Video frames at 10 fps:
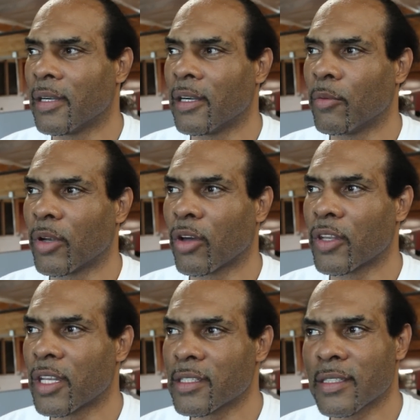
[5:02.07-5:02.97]
Uh, will it go
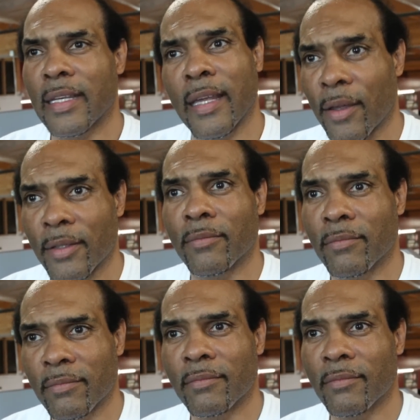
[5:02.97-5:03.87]
the distance? I doubt it.
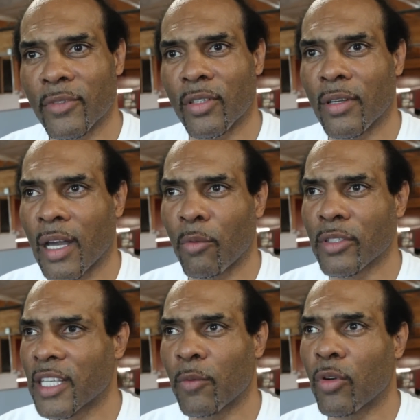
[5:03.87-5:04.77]
You know, I
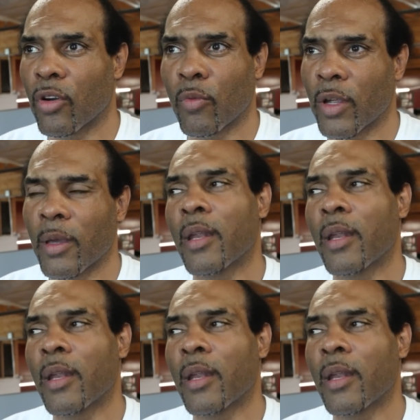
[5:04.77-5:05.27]
won't say it won't go one.